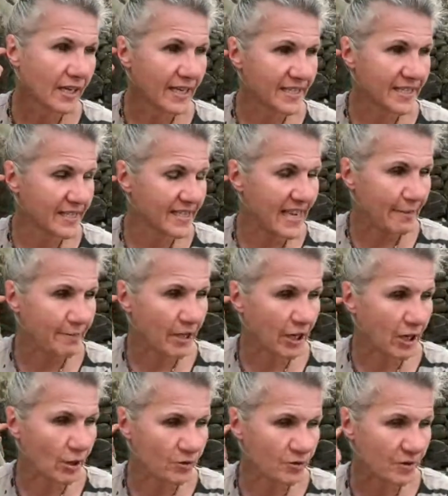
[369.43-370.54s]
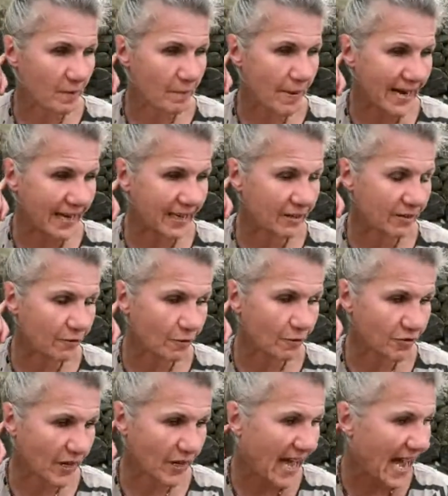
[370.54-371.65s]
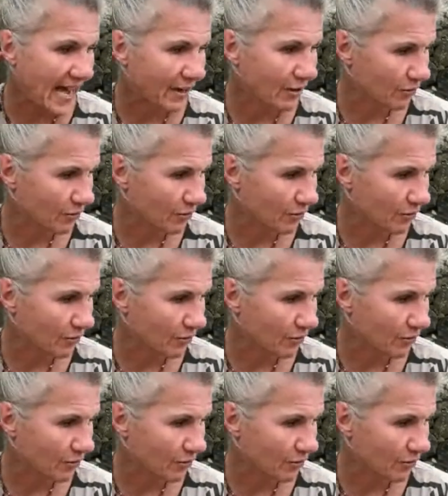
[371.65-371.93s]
It's a ZAP that goes to the back of your head,